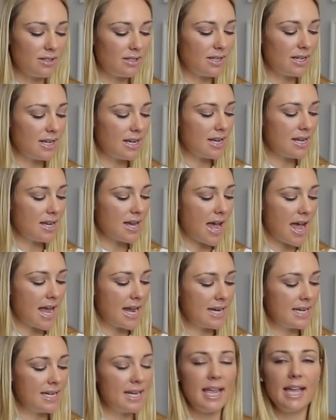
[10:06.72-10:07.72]
to see
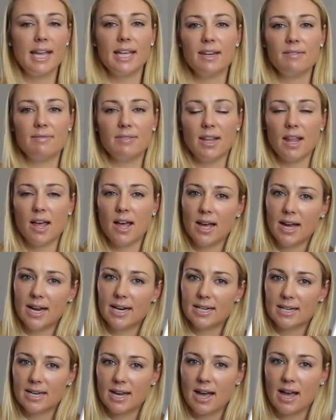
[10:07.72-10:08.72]
a negative
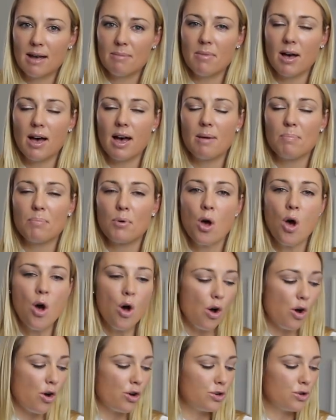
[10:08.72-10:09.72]
line come up
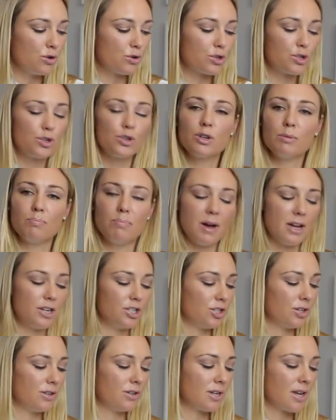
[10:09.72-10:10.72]
on your sugar
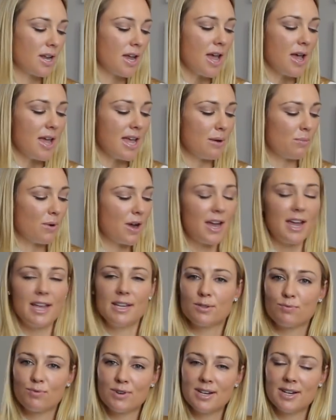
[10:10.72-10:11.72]
budget where
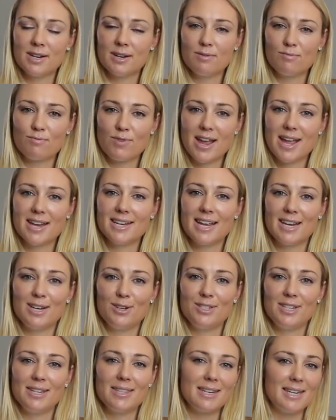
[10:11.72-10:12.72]
it's written in red and
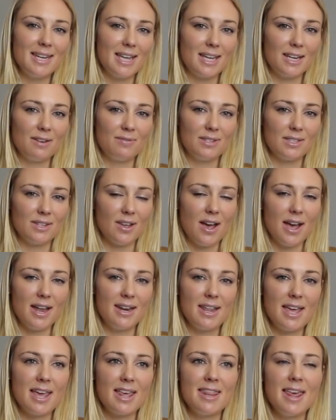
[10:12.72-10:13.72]
you see the negative sign,
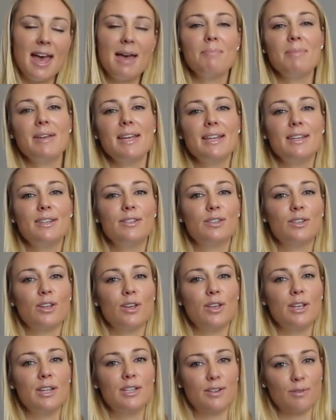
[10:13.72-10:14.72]
that means
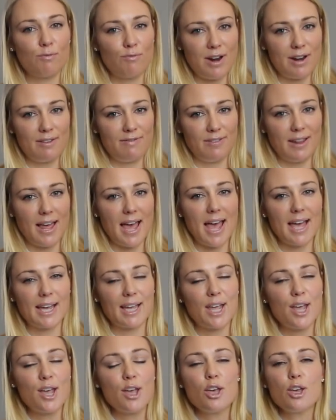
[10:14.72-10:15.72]
it's a red flag.
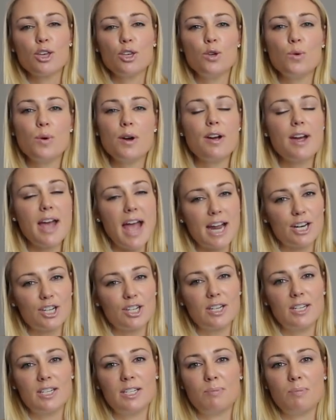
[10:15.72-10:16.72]
You are
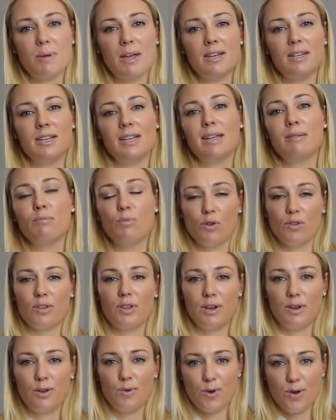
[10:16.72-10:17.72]
actually spending more
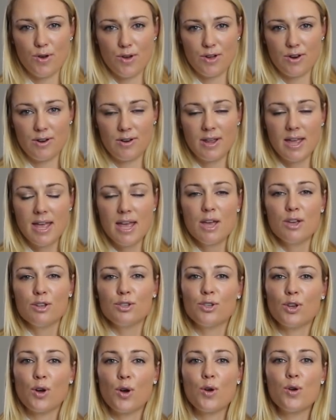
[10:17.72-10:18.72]
than you earn.
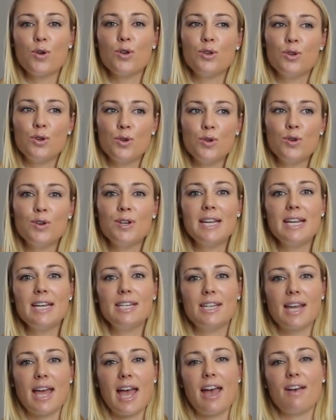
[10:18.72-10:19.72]
So you
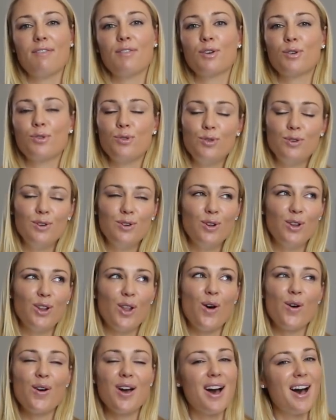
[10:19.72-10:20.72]
need to have a good,
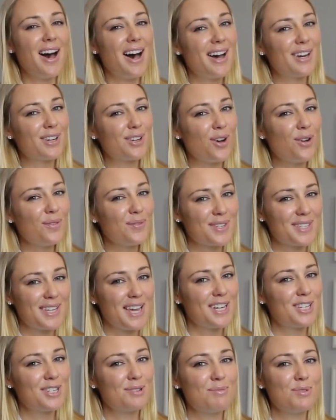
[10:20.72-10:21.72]
long, hard
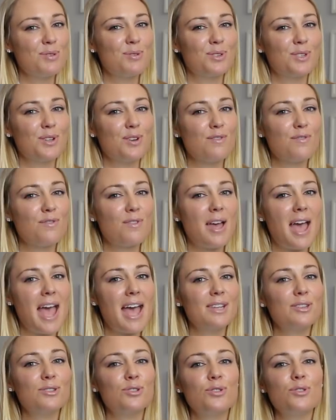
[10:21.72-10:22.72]
conversation with yourself
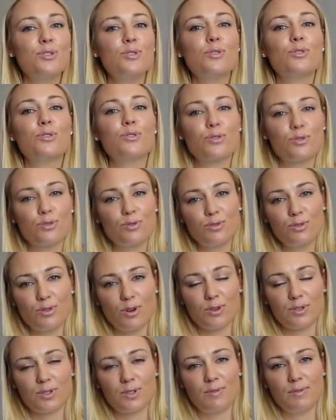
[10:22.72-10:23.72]
as to your true
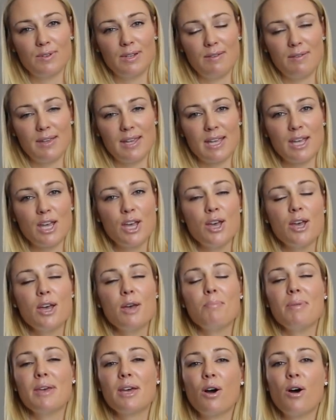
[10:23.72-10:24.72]
cost of living
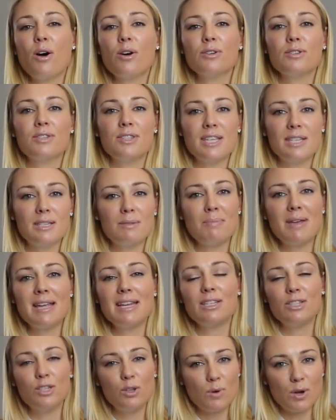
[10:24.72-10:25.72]
because this
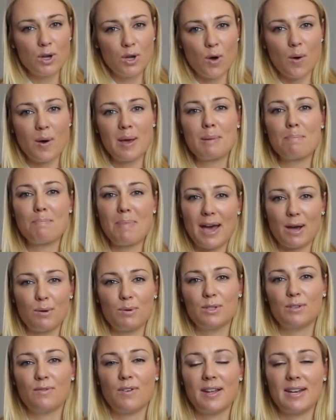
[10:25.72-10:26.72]
means you are going
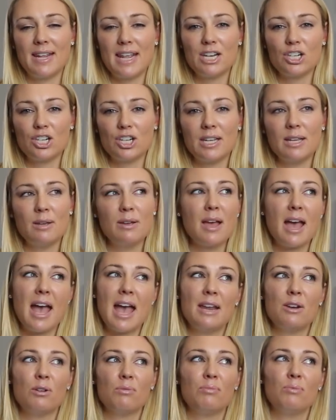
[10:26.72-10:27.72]
backwards financially
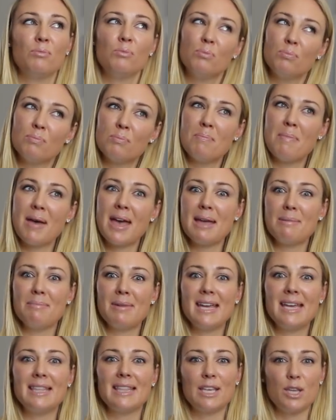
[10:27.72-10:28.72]
and may
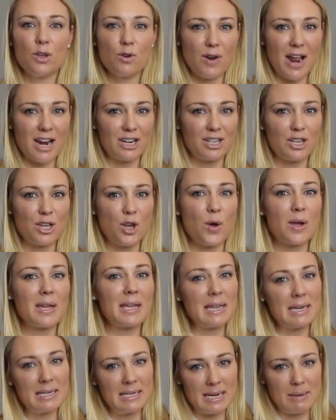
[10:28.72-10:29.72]
mean that you're actually going
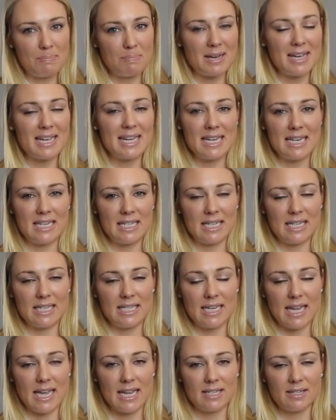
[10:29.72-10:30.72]
deeper into
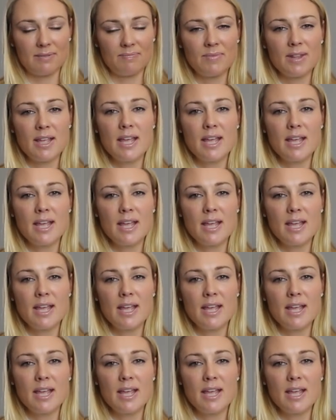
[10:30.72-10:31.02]
debt.